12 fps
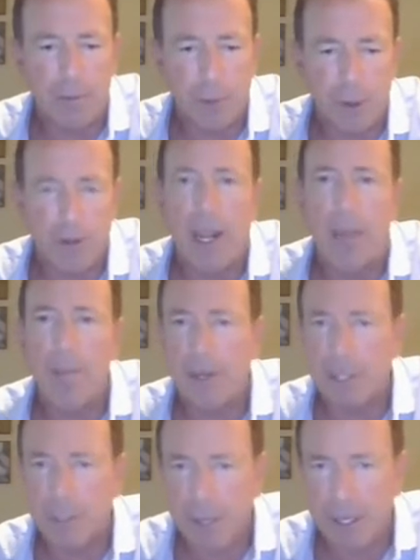more than happy to
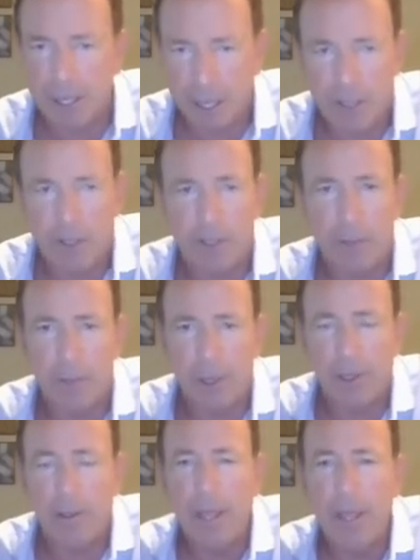speak to us and
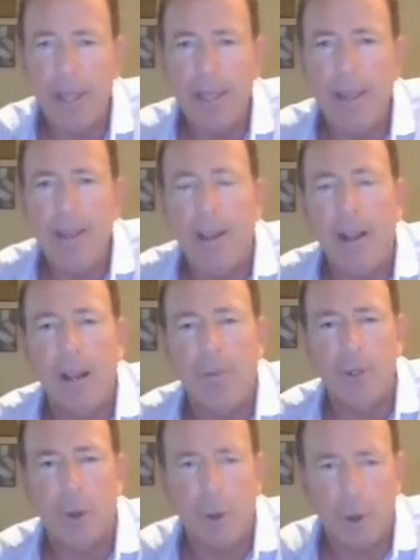Bill. Um,
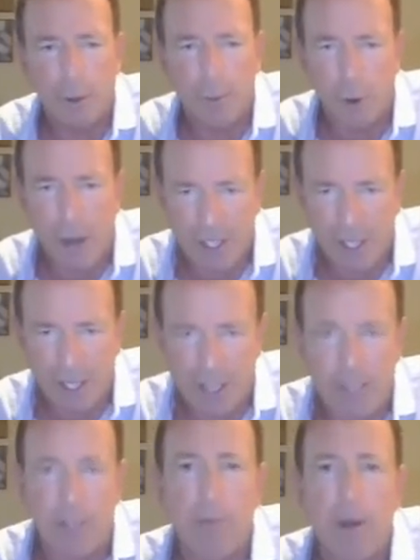so we're, we're actually
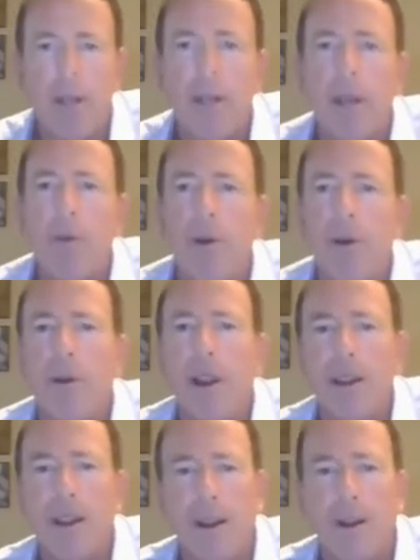in the Bud network
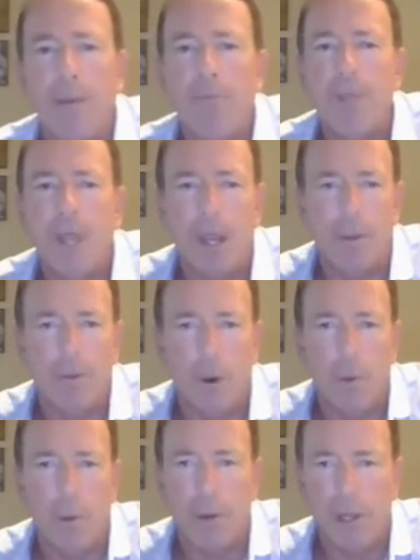right now, uh,
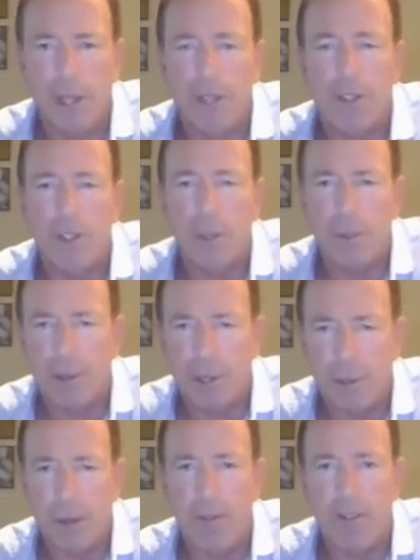formal relationship with
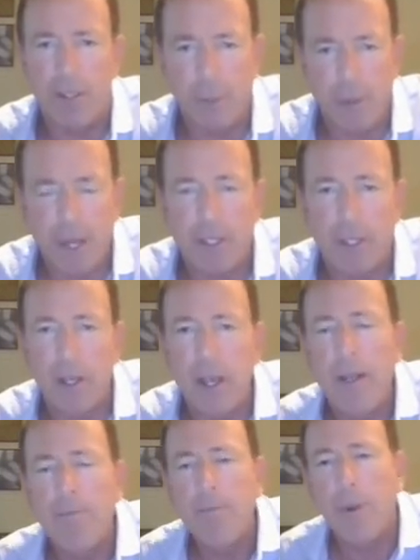InBev, as I mentioned.
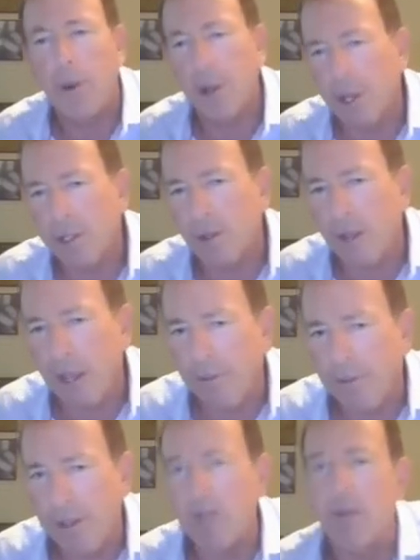But we also
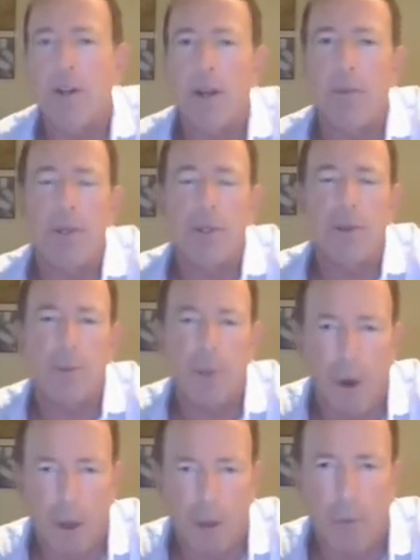have vendor numbers with
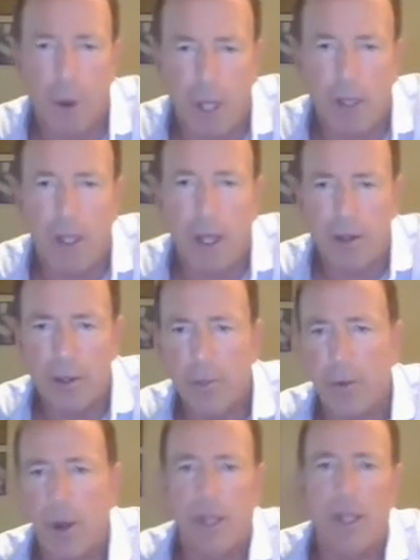all the broadliners.
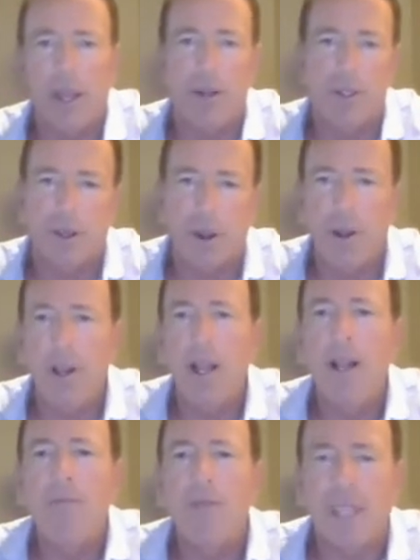Broadliners are
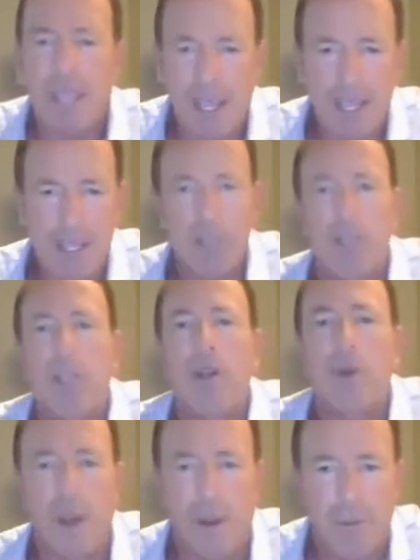the KEs, the
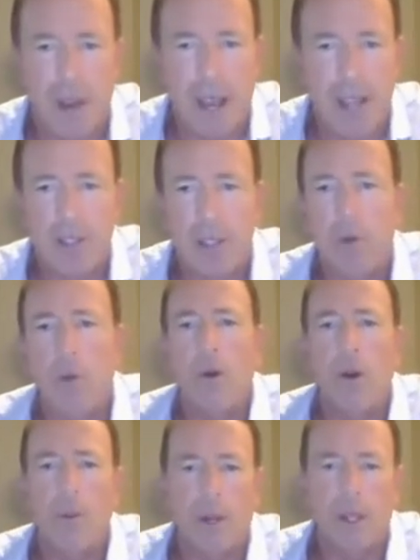UNFIs of the
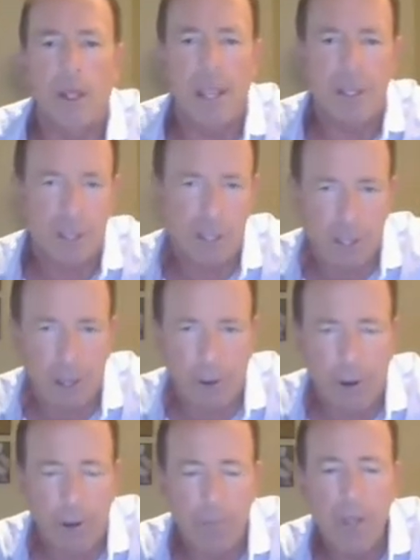world, McLane's, et
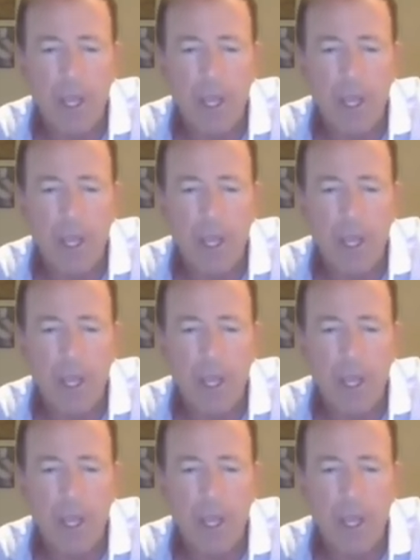cetera.